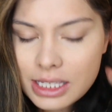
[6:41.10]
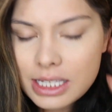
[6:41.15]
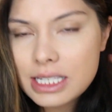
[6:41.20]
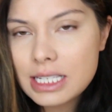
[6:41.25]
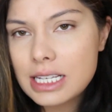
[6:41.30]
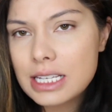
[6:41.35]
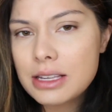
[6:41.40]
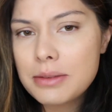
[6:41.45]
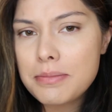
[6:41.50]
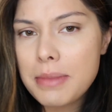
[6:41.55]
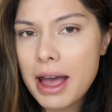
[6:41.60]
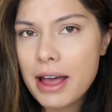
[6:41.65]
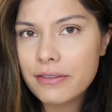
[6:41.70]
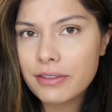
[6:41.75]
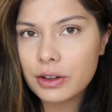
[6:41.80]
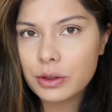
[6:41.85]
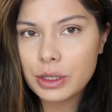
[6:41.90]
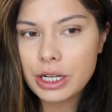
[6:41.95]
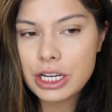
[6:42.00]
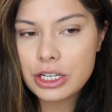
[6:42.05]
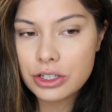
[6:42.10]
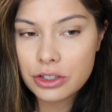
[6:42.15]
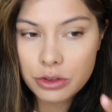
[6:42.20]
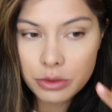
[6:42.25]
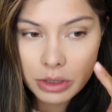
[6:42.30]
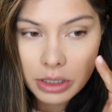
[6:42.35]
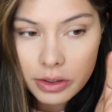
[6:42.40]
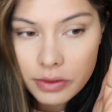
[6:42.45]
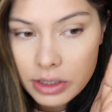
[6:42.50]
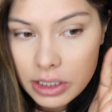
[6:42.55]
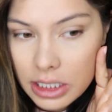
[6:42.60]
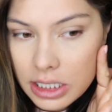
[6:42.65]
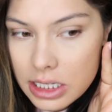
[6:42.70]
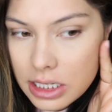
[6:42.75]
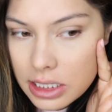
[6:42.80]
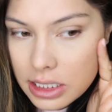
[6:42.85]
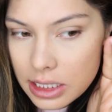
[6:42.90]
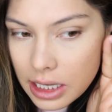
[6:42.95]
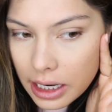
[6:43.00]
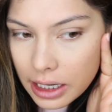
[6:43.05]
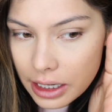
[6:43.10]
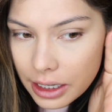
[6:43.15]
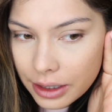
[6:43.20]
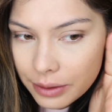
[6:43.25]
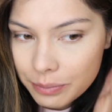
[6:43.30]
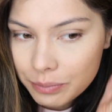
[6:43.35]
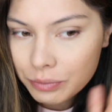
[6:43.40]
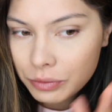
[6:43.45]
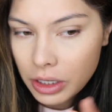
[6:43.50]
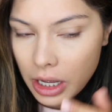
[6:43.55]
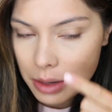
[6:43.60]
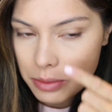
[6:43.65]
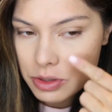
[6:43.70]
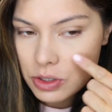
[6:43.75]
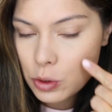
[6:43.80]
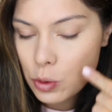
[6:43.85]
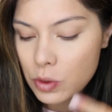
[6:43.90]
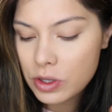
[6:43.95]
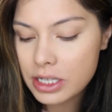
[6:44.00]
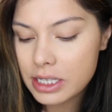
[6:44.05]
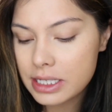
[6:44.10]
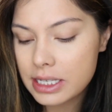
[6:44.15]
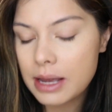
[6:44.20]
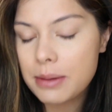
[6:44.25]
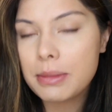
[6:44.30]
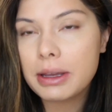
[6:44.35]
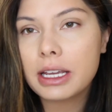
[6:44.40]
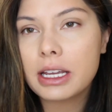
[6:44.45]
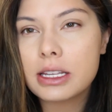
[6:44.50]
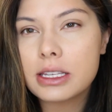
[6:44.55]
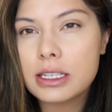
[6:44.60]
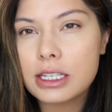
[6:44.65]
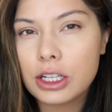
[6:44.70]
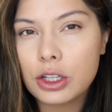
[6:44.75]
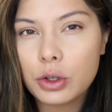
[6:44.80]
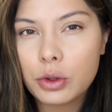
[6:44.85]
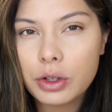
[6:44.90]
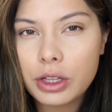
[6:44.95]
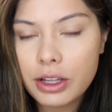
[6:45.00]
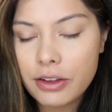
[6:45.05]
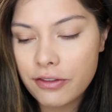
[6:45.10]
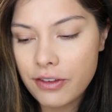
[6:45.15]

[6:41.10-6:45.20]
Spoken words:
this is a matte foundation, do we even need to set it? I'm just going to set my concealer really